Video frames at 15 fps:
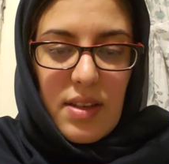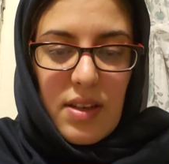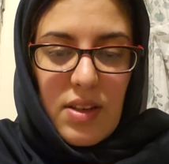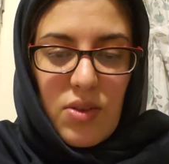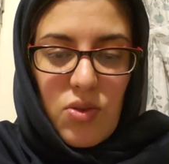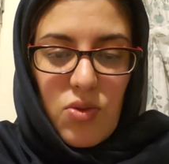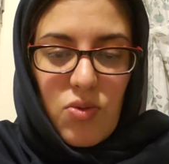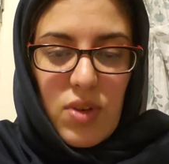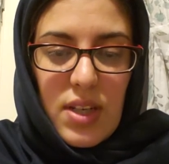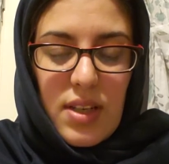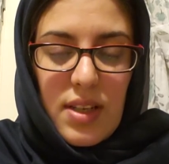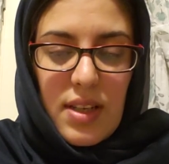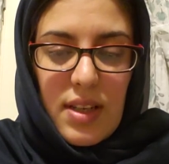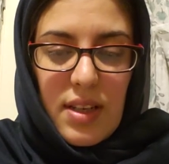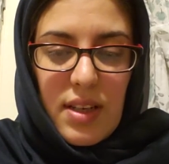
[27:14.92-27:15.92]
is
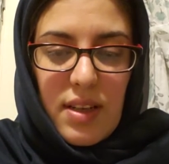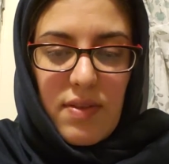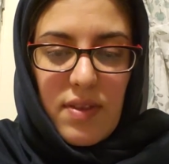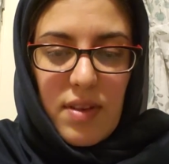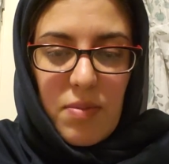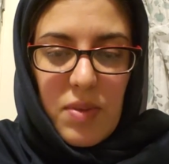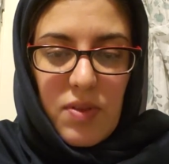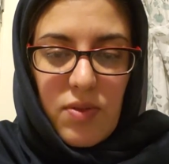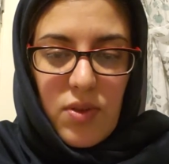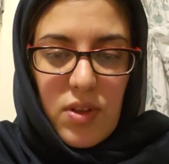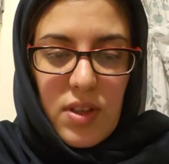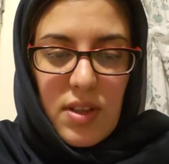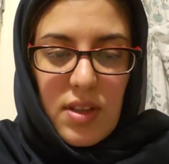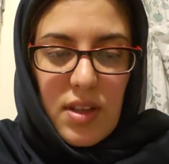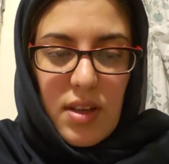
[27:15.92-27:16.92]
written even before
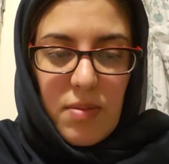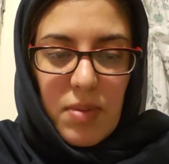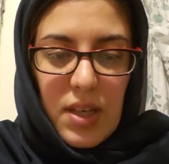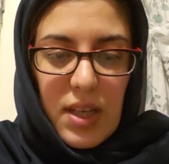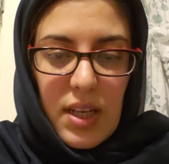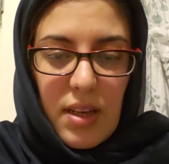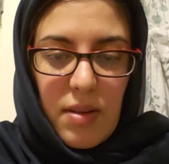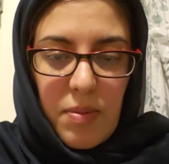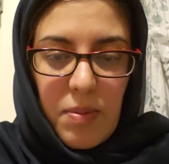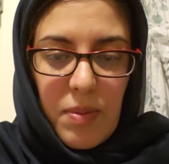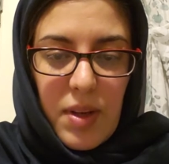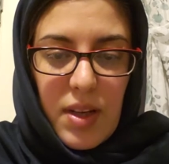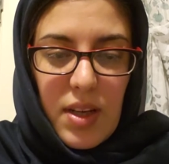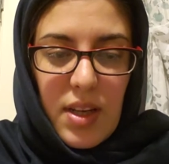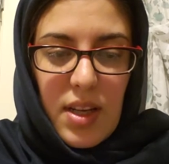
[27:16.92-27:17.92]
Islam came
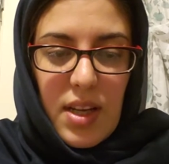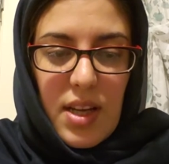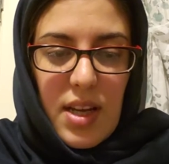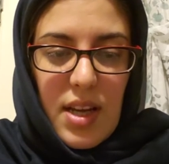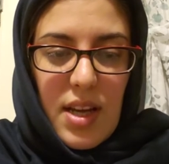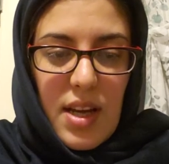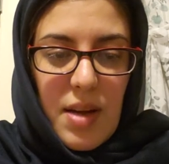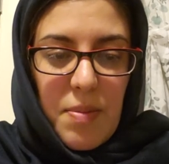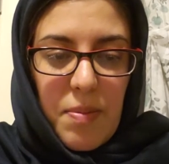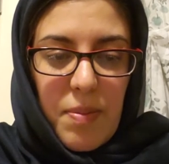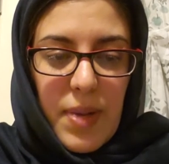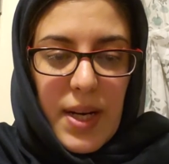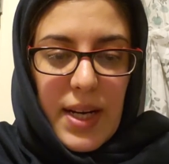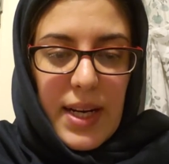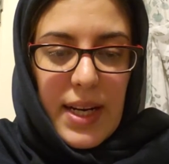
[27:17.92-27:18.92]

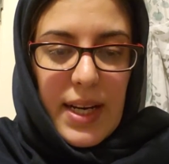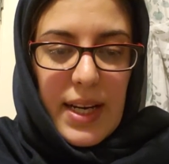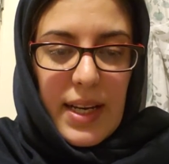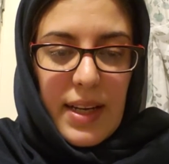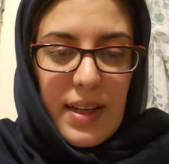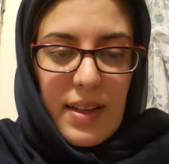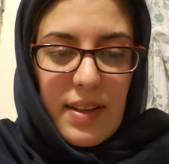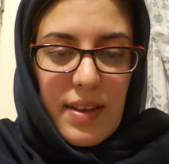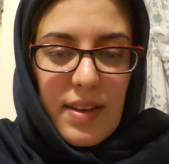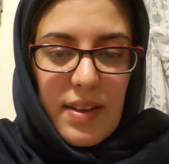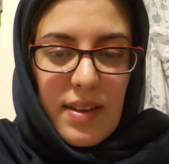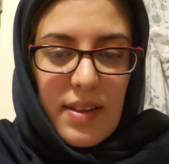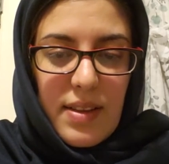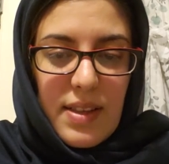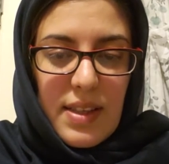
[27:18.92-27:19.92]
by
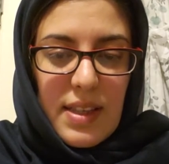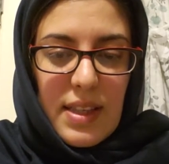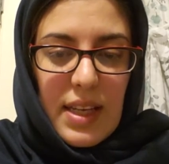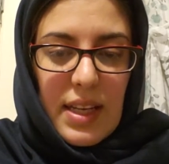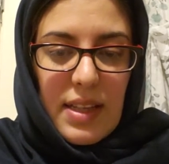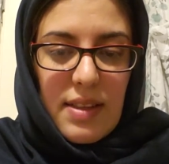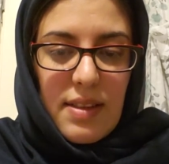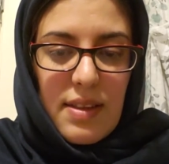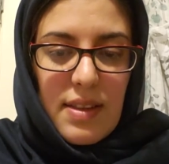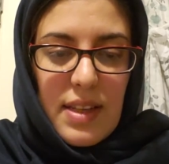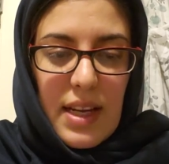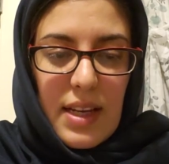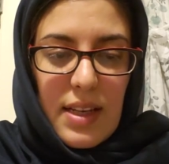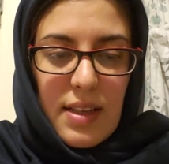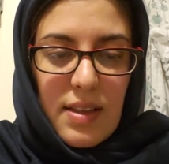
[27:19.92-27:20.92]
Saint
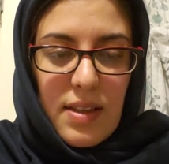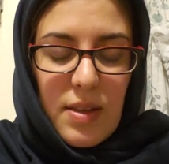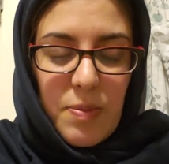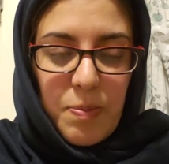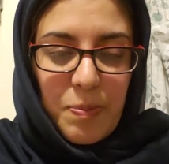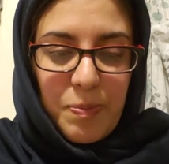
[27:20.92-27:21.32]
Denis.